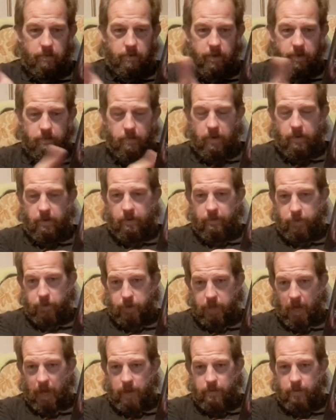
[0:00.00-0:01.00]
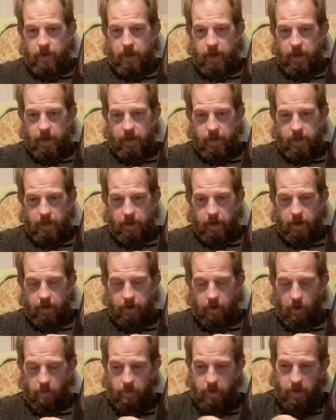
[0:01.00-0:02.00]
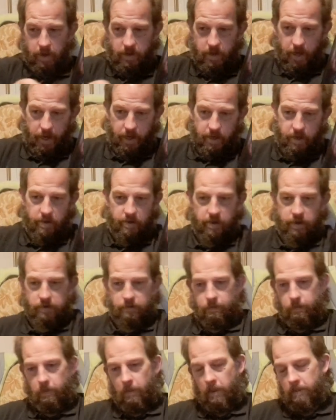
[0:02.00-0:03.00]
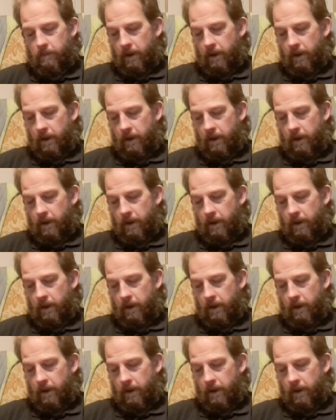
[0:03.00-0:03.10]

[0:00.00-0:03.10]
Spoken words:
because my wife was getting me a copy of the second edition for my